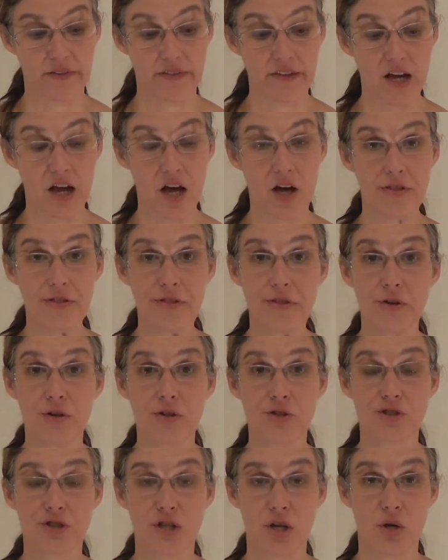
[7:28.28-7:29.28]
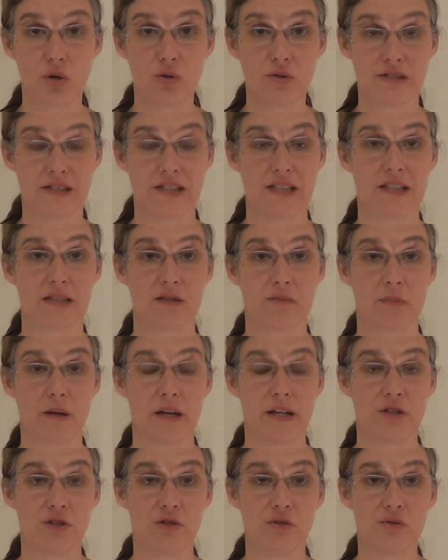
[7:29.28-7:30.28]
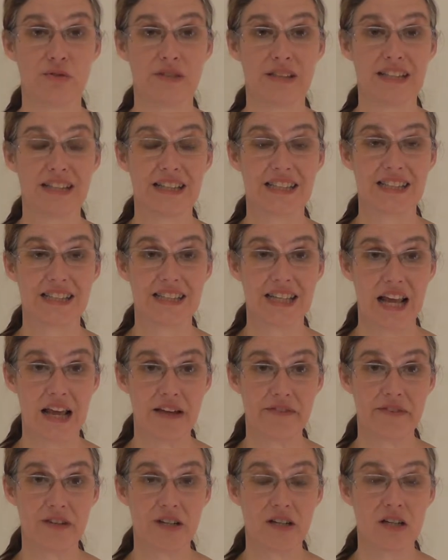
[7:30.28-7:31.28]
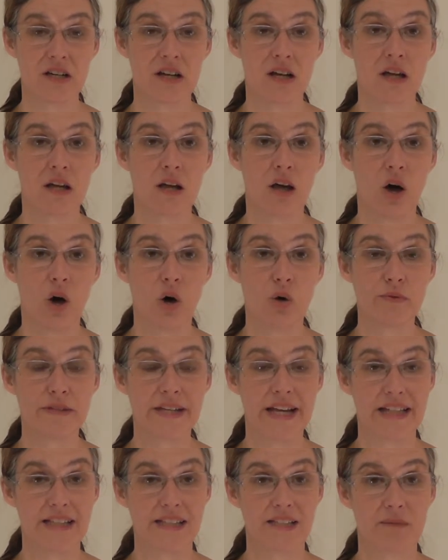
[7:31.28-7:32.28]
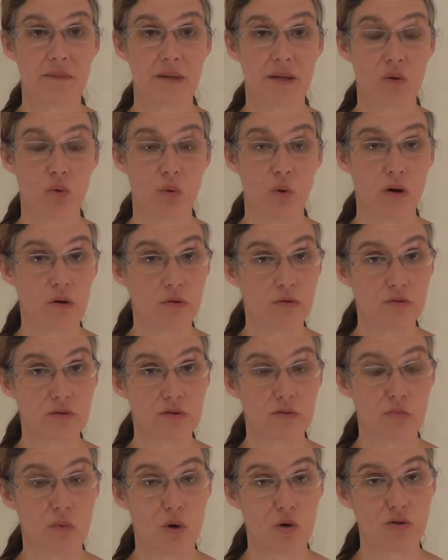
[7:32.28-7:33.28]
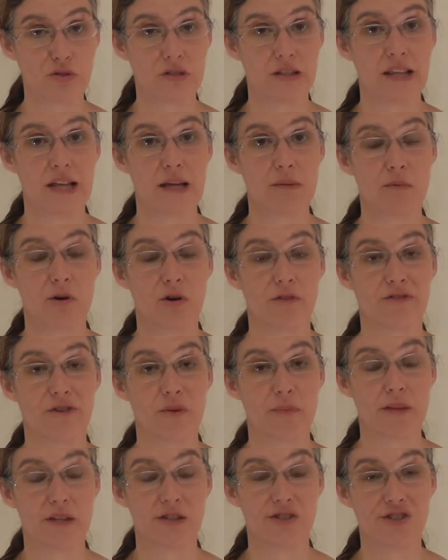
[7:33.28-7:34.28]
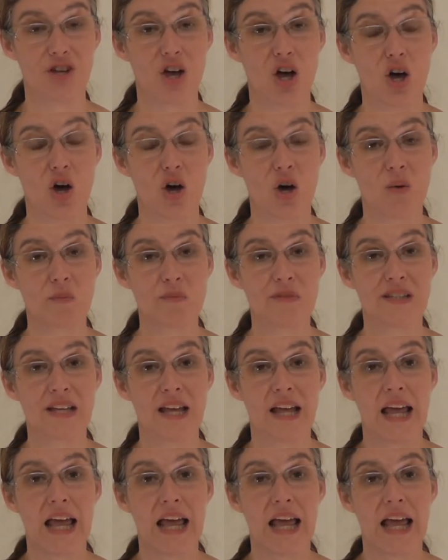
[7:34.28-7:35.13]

The author shows this by using seven Old Testament quotes. Most of them are from the Psalms.